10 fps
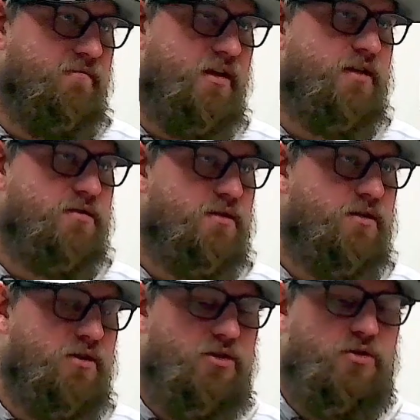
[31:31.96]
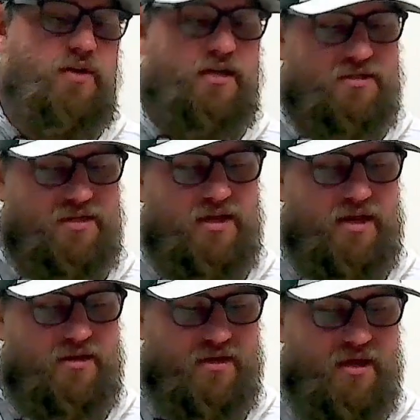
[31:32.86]
end. And you got to see
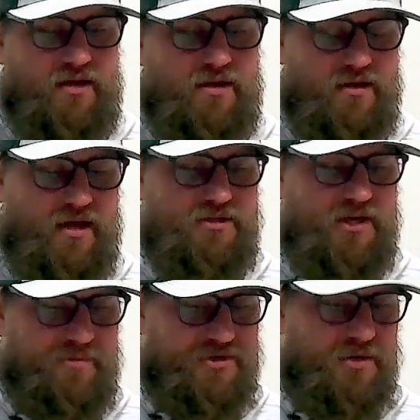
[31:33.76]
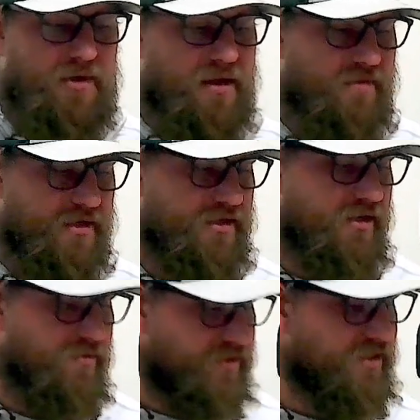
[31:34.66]
that in that championship game this
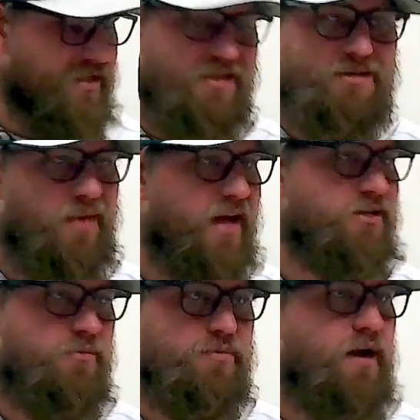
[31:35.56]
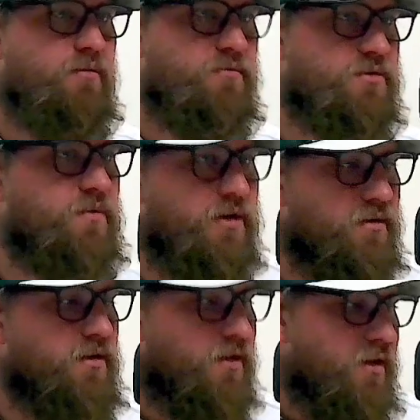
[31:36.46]
year. We just had some matchup problems where
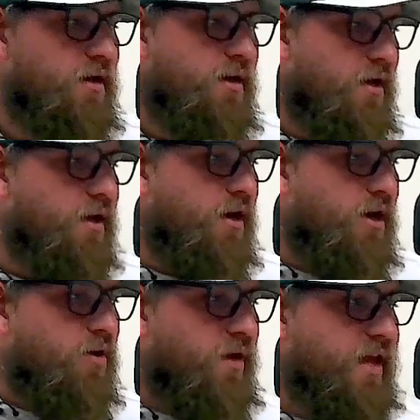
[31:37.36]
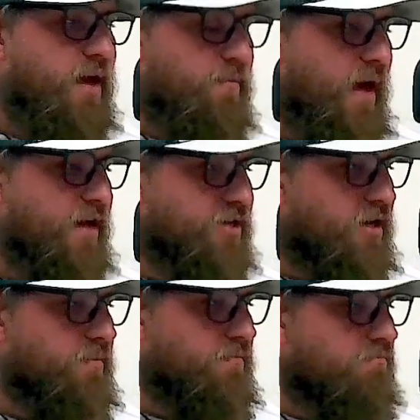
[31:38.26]
we can't match
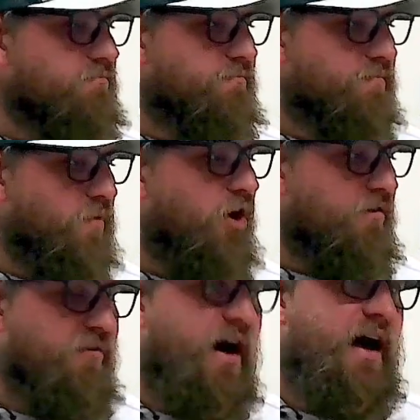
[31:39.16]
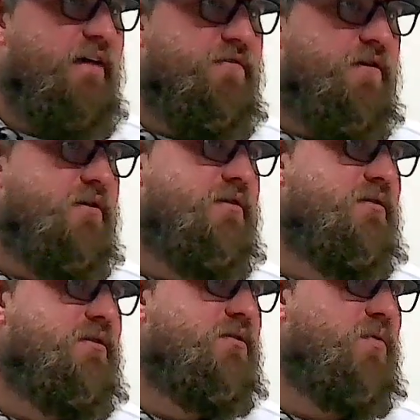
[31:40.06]
up all 5
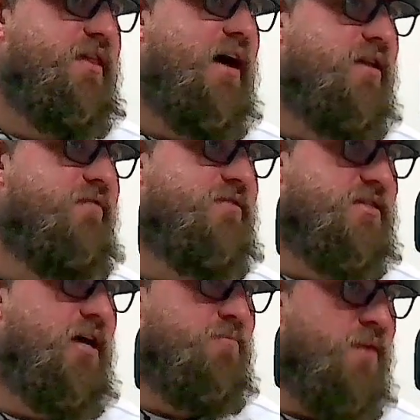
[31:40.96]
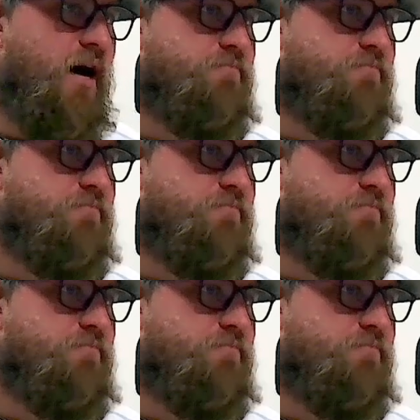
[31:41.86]
without giving something up.